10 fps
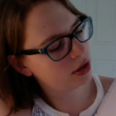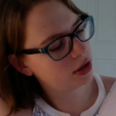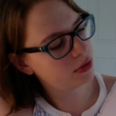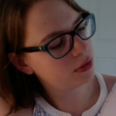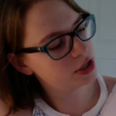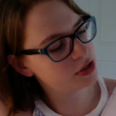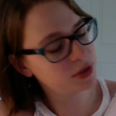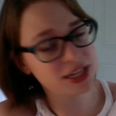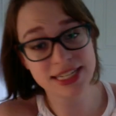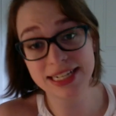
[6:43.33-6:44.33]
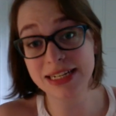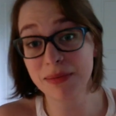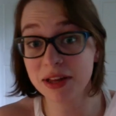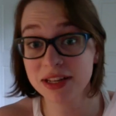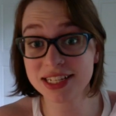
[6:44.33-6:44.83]
which when it's 18
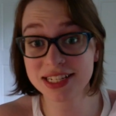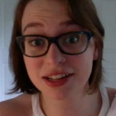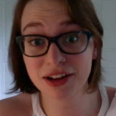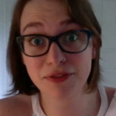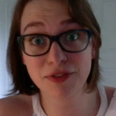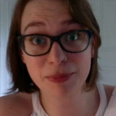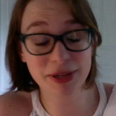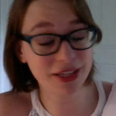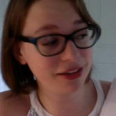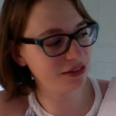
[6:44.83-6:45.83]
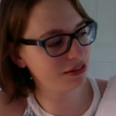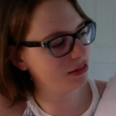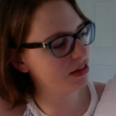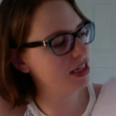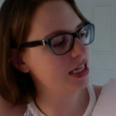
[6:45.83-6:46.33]
months is a lot of flipping.
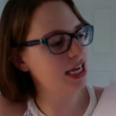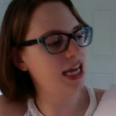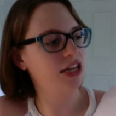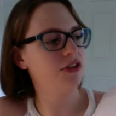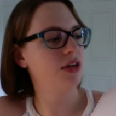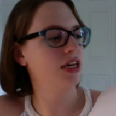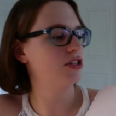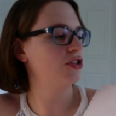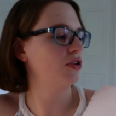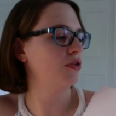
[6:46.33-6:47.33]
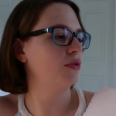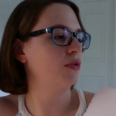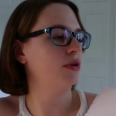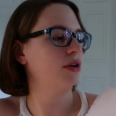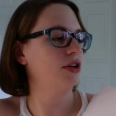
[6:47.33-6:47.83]
And you get to
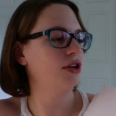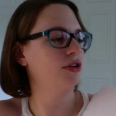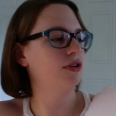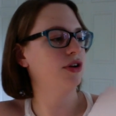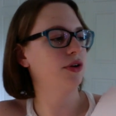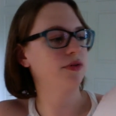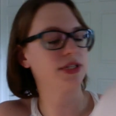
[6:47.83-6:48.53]
your notes